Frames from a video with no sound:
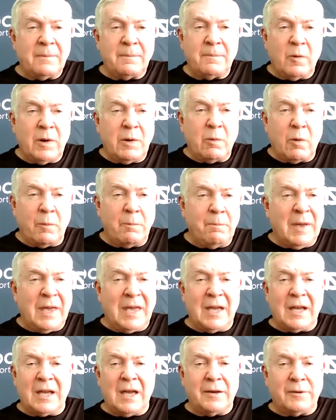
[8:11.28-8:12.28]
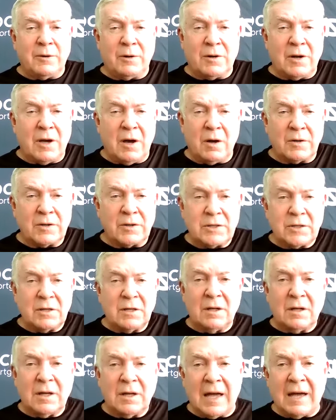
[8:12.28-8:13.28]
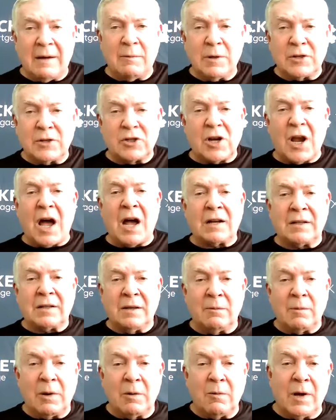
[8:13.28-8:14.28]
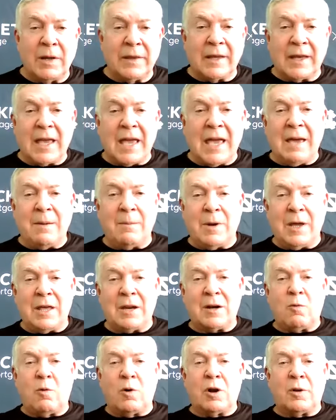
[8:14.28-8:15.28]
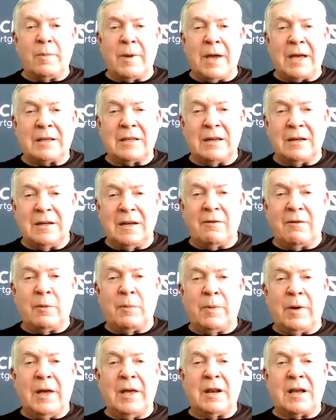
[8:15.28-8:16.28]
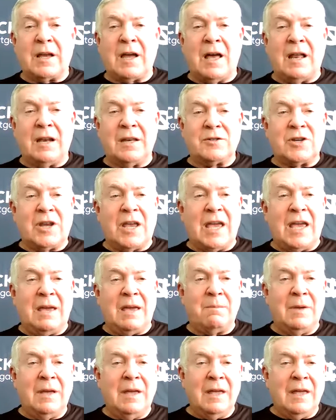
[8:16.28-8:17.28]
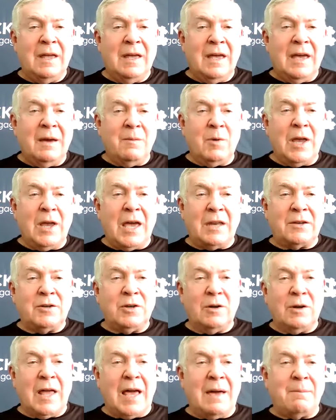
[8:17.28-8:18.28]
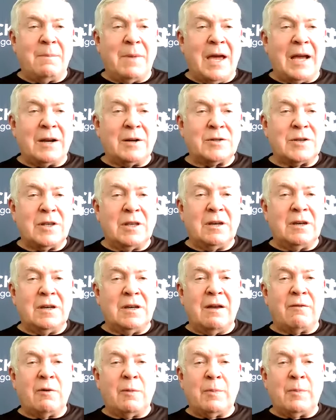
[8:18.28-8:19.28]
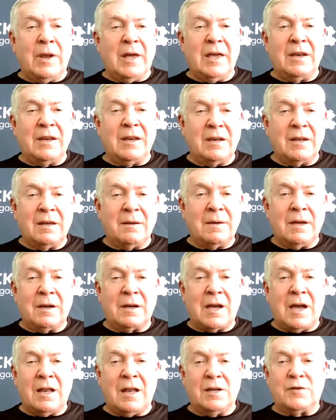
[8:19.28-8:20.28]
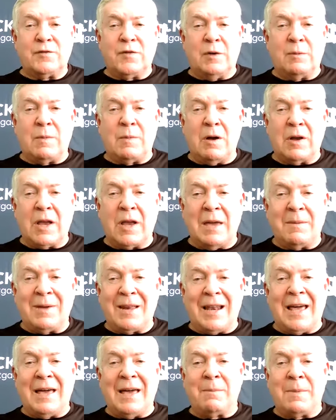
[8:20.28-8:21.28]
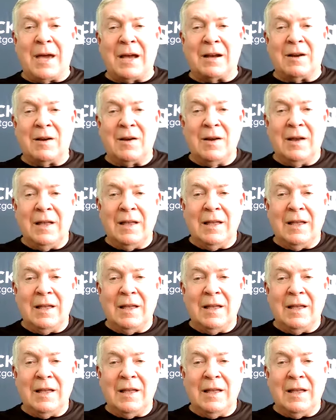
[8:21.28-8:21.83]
We were big underdogs. I was shocked that we won the game. We had a quarterback that never played a college game, and we had two linebackers that had never played in a college football game at linebacker.